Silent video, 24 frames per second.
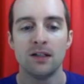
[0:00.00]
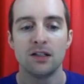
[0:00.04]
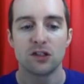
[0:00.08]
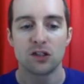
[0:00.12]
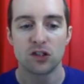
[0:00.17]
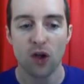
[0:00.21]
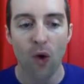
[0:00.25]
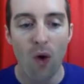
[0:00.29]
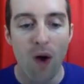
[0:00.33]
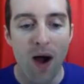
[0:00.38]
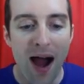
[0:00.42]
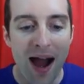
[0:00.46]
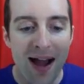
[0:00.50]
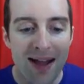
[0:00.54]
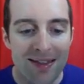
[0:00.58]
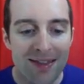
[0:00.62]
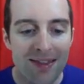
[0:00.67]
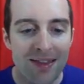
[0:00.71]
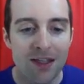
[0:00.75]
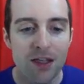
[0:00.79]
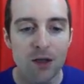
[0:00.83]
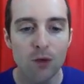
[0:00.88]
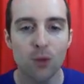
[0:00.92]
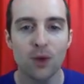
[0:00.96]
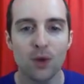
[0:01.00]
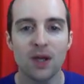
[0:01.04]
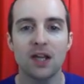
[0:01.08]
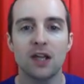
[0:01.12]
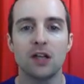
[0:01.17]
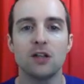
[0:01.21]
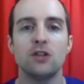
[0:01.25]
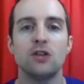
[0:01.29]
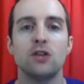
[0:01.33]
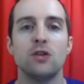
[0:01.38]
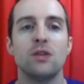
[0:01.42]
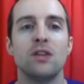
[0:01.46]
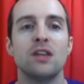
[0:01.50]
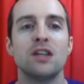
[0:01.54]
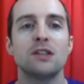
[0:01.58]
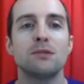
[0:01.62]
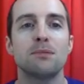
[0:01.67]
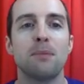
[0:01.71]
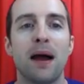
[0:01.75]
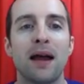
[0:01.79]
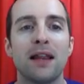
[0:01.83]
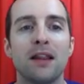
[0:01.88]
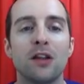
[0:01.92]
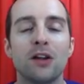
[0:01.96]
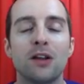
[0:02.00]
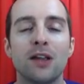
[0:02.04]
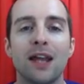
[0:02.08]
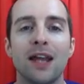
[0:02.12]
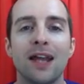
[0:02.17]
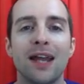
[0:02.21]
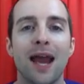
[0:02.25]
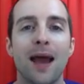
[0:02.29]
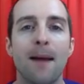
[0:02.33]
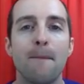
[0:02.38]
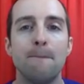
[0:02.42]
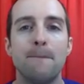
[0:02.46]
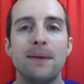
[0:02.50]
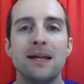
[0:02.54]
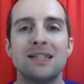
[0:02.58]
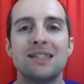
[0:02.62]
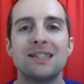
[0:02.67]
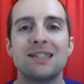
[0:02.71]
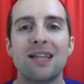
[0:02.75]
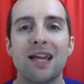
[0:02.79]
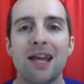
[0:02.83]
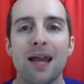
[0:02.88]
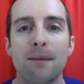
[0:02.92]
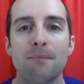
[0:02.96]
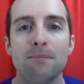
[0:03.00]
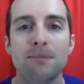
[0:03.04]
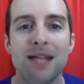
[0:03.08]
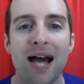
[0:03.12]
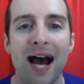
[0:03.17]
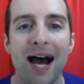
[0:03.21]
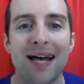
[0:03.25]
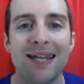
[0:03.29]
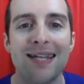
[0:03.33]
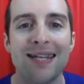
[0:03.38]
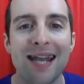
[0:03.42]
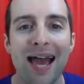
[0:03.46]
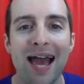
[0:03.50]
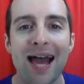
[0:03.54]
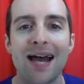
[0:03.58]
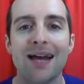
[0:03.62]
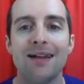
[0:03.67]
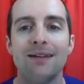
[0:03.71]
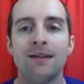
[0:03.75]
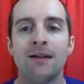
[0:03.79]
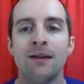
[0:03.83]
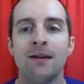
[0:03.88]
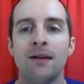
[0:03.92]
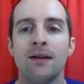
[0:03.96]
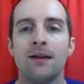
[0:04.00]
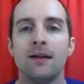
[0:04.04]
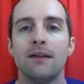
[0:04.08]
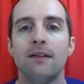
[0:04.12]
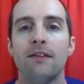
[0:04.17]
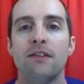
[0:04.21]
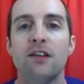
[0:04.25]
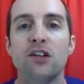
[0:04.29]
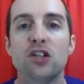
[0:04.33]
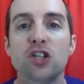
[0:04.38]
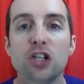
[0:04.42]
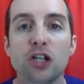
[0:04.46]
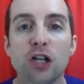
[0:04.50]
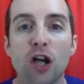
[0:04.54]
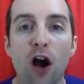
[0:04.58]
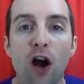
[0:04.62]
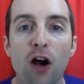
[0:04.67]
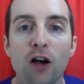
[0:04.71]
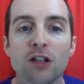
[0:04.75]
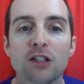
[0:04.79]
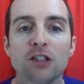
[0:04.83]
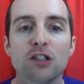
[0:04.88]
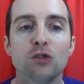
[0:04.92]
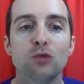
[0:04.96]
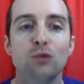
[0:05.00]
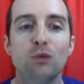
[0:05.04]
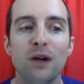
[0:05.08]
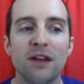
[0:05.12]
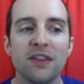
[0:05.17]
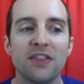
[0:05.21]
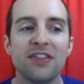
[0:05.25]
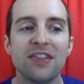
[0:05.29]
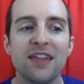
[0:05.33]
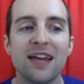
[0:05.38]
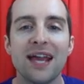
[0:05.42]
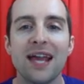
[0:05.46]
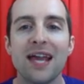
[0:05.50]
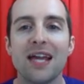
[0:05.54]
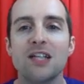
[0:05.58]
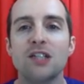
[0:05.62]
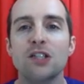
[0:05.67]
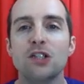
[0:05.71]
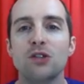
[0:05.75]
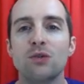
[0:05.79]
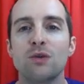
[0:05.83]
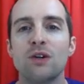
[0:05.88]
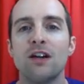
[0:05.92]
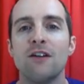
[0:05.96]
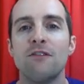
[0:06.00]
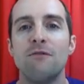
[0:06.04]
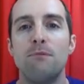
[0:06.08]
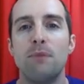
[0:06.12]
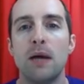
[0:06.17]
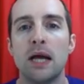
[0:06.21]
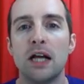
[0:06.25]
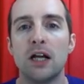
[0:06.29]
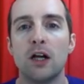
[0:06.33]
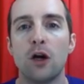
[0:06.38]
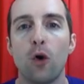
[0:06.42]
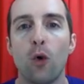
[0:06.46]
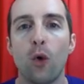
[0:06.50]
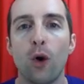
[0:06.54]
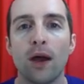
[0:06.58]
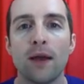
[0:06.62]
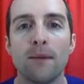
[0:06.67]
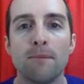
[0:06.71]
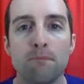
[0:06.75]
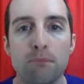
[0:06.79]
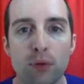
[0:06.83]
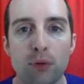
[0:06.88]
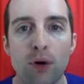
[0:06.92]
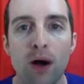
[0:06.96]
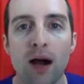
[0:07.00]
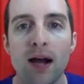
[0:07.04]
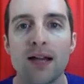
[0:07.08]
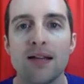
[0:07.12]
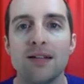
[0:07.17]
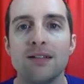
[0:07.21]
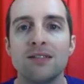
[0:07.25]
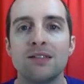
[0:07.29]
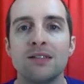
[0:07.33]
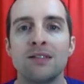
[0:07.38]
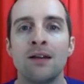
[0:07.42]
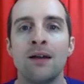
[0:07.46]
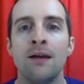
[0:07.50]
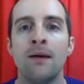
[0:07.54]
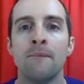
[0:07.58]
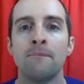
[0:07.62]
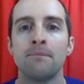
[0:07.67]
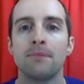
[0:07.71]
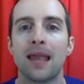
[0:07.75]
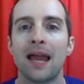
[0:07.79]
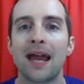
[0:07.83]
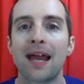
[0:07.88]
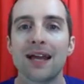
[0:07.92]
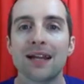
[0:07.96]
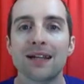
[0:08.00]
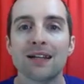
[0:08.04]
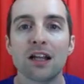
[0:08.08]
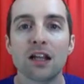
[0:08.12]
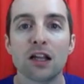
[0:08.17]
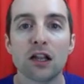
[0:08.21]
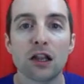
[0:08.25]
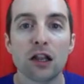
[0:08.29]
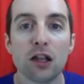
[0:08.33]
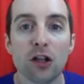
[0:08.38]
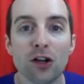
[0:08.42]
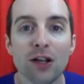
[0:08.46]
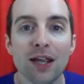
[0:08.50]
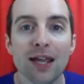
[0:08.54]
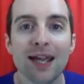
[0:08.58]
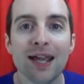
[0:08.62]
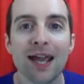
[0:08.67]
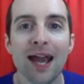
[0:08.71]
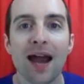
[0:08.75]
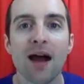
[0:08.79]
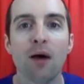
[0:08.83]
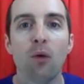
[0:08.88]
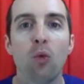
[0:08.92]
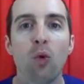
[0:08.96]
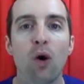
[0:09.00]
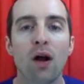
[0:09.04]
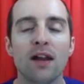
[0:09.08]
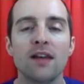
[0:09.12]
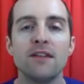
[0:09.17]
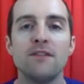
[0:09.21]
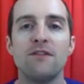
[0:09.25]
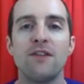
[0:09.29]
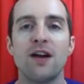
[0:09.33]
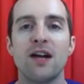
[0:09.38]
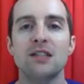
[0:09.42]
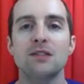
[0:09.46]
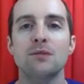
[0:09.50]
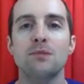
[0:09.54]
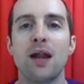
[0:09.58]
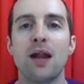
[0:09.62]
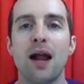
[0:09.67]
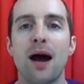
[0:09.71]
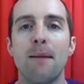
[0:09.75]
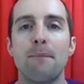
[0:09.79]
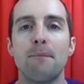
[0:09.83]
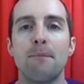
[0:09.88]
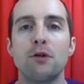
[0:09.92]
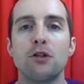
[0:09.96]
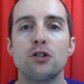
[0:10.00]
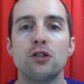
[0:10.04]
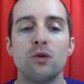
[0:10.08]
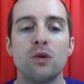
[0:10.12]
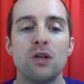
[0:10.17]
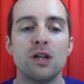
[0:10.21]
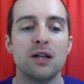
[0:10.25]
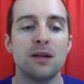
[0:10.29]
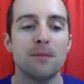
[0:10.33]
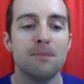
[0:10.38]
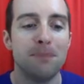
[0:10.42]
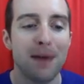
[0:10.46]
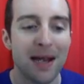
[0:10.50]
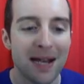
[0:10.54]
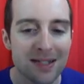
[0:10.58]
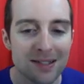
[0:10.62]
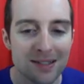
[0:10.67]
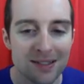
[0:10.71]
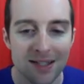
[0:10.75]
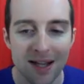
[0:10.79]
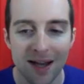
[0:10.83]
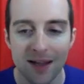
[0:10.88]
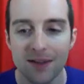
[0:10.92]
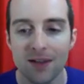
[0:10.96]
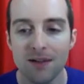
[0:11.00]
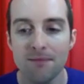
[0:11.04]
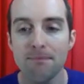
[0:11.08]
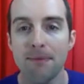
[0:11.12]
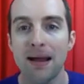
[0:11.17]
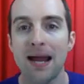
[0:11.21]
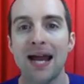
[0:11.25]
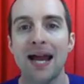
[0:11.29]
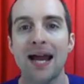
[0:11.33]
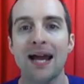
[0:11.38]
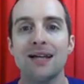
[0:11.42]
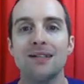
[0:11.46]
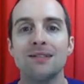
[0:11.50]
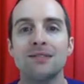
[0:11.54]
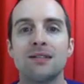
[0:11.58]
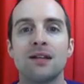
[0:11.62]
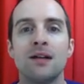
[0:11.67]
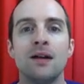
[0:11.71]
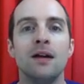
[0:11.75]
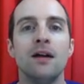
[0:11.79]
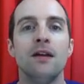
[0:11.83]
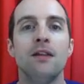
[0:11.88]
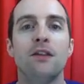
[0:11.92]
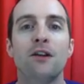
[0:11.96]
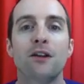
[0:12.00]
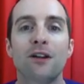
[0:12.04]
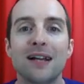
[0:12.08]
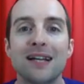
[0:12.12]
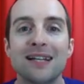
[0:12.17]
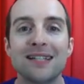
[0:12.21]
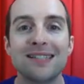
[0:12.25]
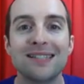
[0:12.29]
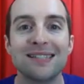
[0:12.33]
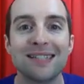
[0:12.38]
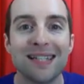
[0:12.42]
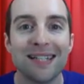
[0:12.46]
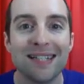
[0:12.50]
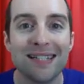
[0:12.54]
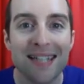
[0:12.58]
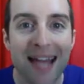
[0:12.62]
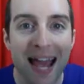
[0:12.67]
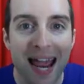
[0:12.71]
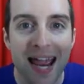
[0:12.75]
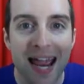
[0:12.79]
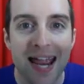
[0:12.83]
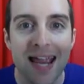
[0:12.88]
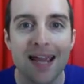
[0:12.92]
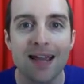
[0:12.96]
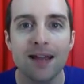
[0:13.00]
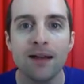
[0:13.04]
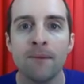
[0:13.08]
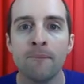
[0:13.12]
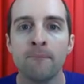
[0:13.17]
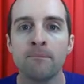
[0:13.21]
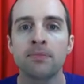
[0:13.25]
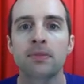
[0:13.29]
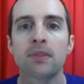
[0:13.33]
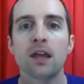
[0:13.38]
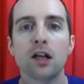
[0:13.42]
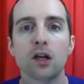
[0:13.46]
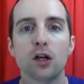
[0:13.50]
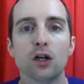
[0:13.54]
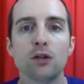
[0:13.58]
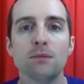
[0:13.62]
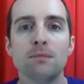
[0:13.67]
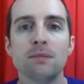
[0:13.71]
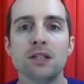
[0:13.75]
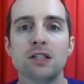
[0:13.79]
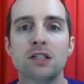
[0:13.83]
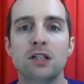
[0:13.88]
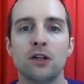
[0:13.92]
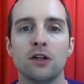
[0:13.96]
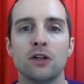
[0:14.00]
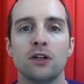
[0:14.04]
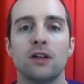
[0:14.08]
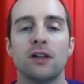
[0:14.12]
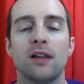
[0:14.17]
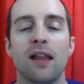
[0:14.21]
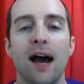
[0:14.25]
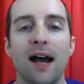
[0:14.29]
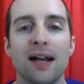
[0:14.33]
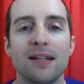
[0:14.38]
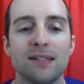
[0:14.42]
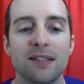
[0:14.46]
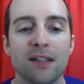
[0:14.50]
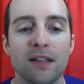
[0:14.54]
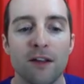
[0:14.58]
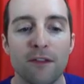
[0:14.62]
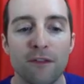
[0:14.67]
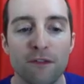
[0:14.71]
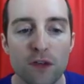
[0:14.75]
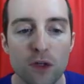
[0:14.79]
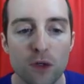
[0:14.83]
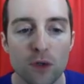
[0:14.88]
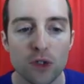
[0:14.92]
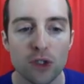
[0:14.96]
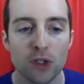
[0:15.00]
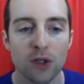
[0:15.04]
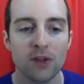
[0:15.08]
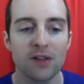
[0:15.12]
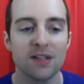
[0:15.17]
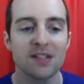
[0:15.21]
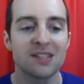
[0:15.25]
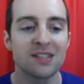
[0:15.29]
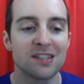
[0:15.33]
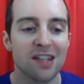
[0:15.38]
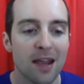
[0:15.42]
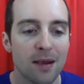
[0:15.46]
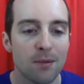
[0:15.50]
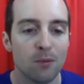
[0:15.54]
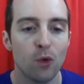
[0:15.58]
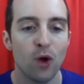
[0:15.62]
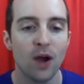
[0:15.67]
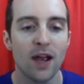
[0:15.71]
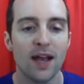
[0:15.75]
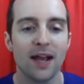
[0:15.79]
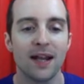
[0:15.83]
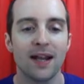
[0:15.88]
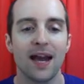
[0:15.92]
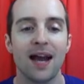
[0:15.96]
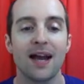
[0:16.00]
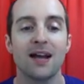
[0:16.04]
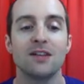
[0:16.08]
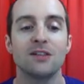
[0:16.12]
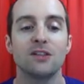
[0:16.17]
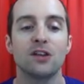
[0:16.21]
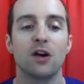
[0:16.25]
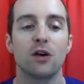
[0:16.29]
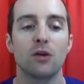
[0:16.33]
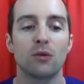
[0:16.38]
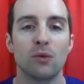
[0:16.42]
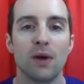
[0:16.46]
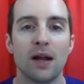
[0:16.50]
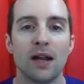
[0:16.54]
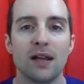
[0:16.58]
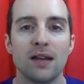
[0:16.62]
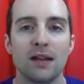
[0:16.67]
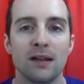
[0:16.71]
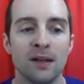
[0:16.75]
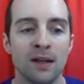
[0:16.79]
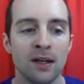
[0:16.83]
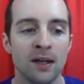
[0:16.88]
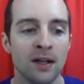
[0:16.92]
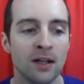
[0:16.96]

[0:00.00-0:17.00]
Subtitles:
So I think we can do this by looking at bitstamp.net, the charts with the history of Bitcoin price, and looking at what investment opportunity based on the past there is today that could materialize in the future the same way it has already.